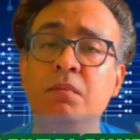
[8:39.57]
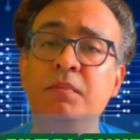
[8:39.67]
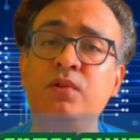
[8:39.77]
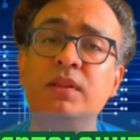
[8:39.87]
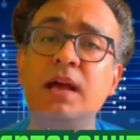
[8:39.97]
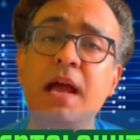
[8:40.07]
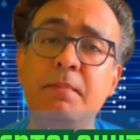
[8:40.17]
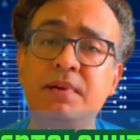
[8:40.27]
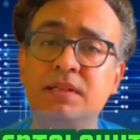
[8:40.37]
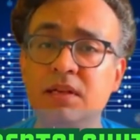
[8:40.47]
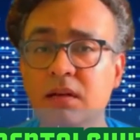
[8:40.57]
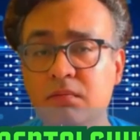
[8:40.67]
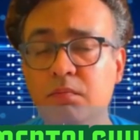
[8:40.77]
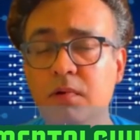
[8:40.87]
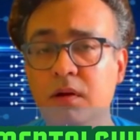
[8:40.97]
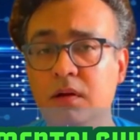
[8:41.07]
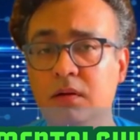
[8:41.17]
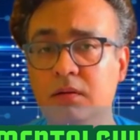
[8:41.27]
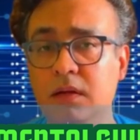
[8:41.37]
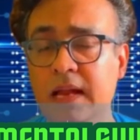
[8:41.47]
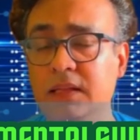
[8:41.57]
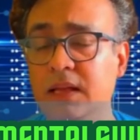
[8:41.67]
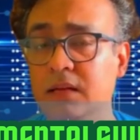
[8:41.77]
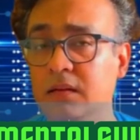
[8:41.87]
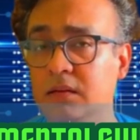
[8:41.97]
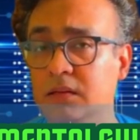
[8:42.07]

between the aperture and then